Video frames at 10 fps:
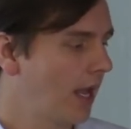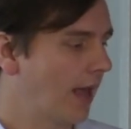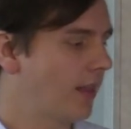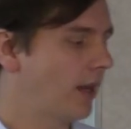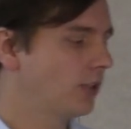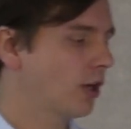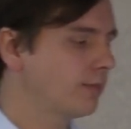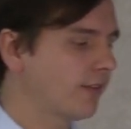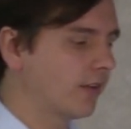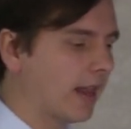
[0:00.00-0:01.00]
And then in
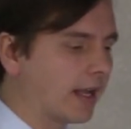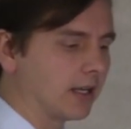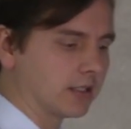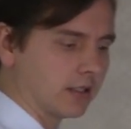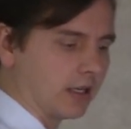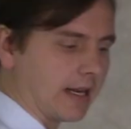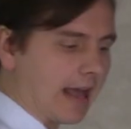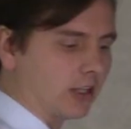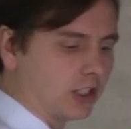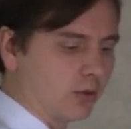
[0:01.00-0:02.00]
terms of like a, the
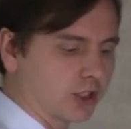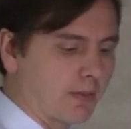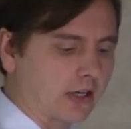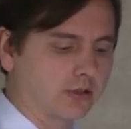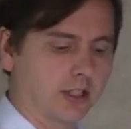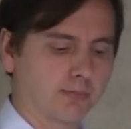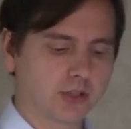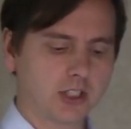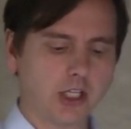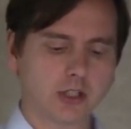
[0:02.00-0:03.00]
analogy to a specialty
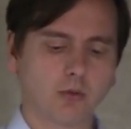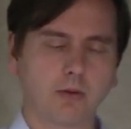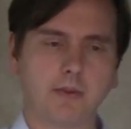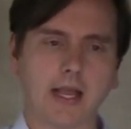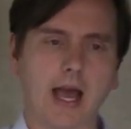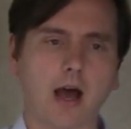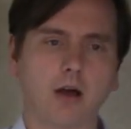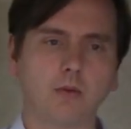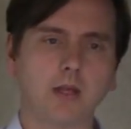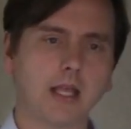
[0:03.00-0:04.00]
procedure would be,
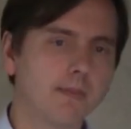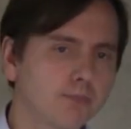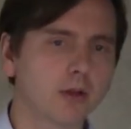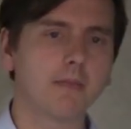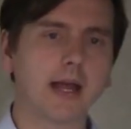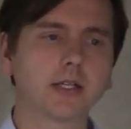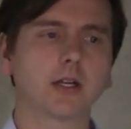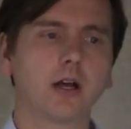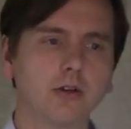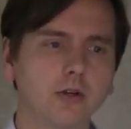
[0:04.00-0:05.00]
how do we implement
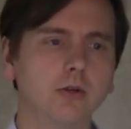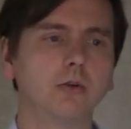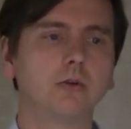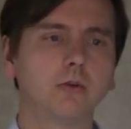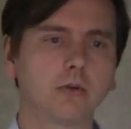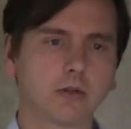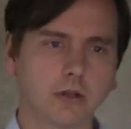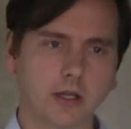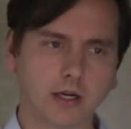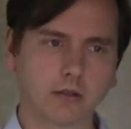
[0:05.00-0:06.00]
a new
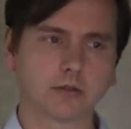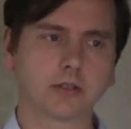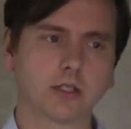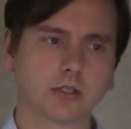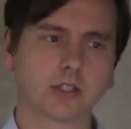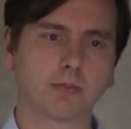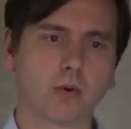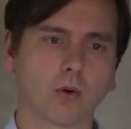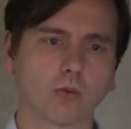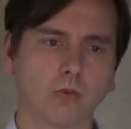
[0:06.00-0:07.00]
clinical decision
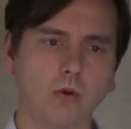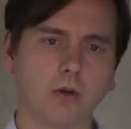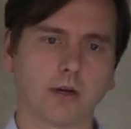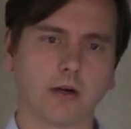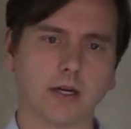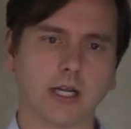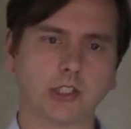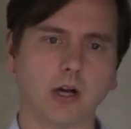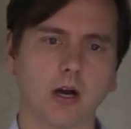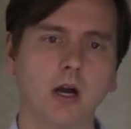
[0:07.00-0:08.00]
support rule in our E
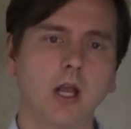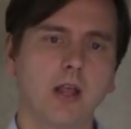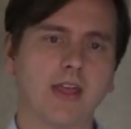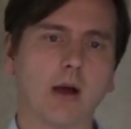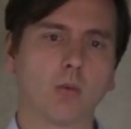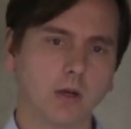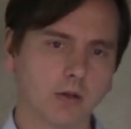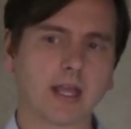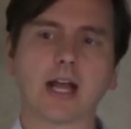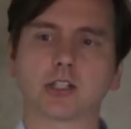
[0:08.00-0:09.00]
H R that will
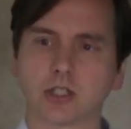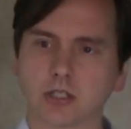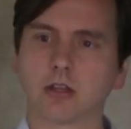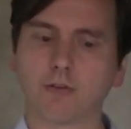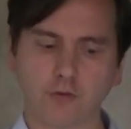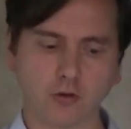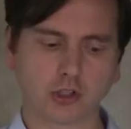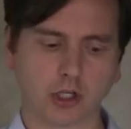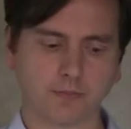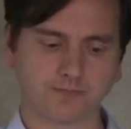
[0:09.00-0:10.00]
catch us in the
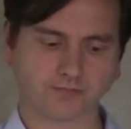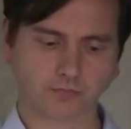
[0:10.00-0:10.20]
future?